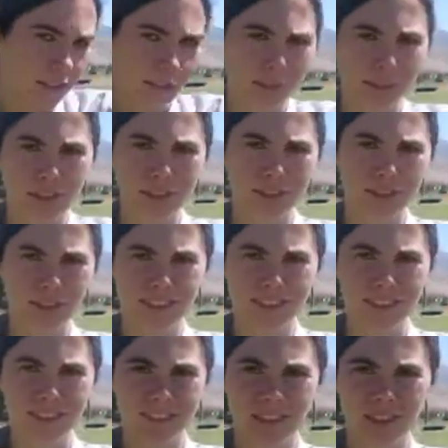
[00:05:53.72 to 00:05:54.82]
don't know, just
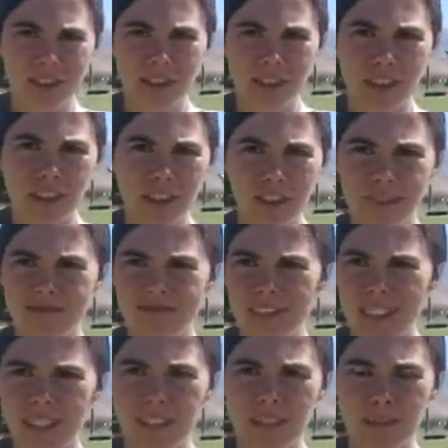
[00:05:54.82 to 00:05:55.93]
chilling,
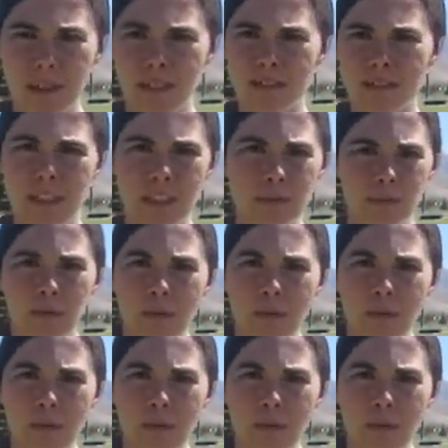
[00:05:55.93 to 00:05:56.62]
getting some exercise.